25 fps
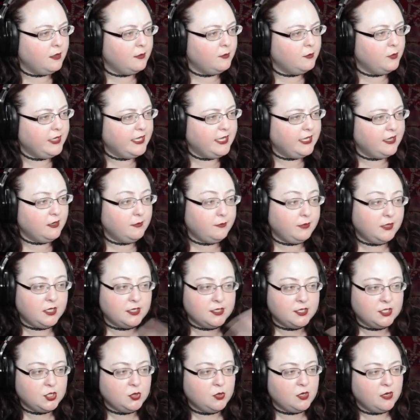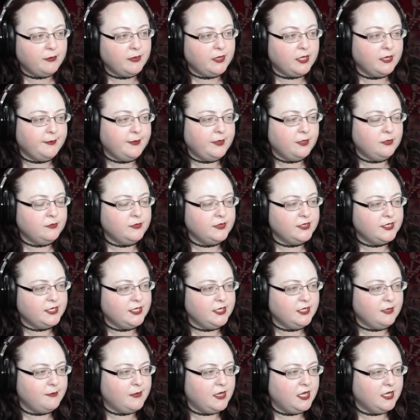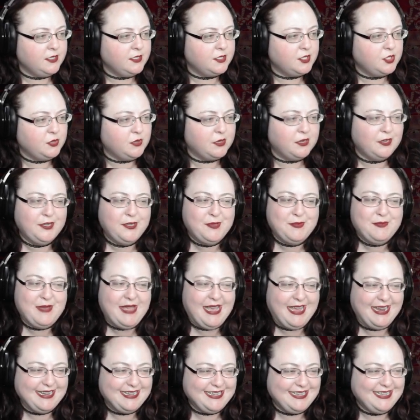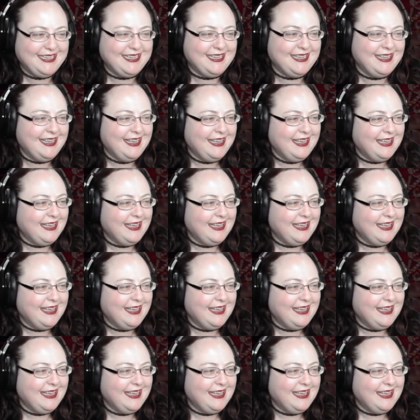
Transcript: We get a plus to our blood potency, a minus to our humanity.